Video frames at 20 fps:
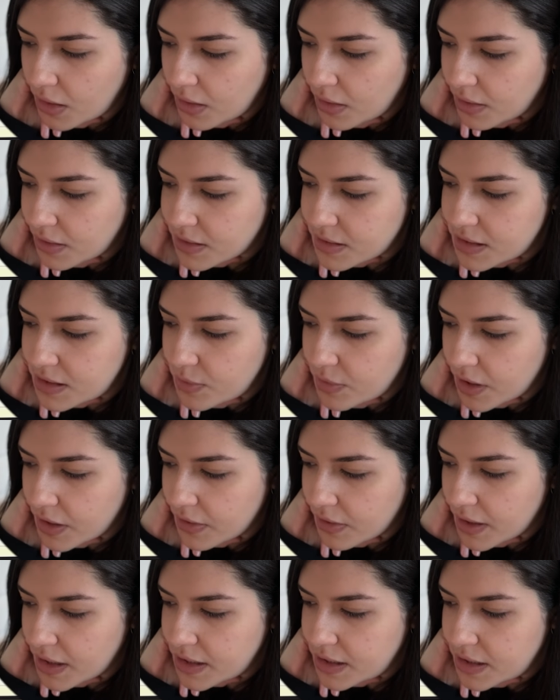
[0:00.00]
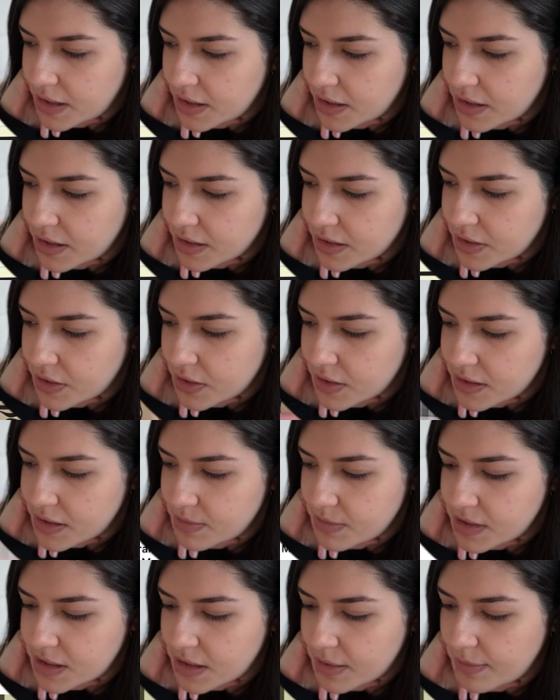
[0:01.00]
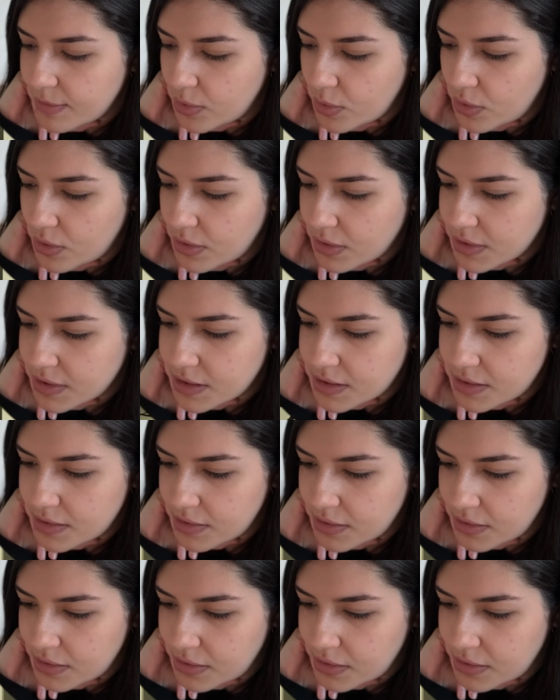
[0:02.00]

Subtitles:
Let's see what other ideas. There are some symbols.